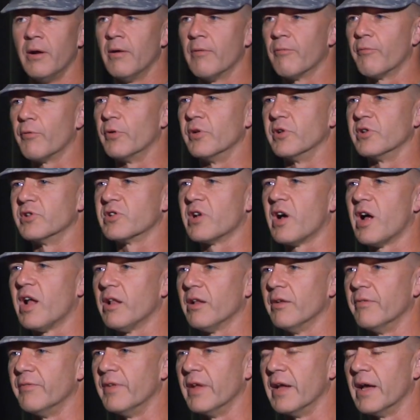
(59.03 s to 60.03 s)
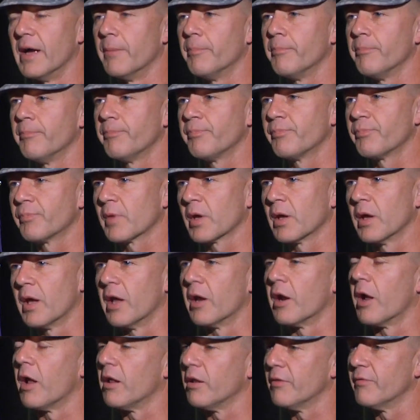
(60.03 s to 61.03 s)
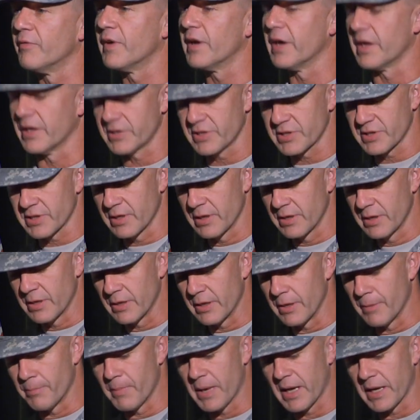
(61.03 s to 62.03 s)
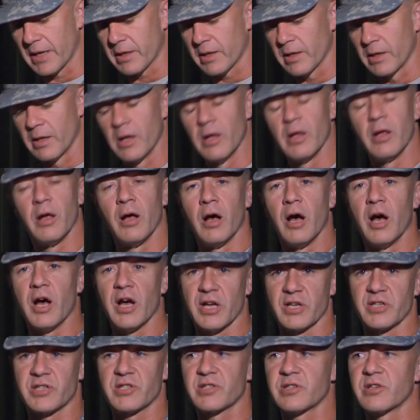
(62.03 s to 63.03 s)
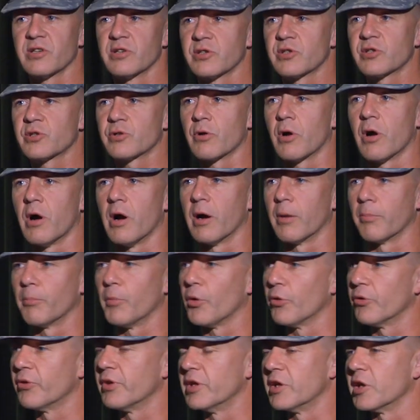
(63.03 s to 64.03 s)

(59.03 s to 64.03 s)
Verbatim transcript: For it is all of them and all of us that make us strong, both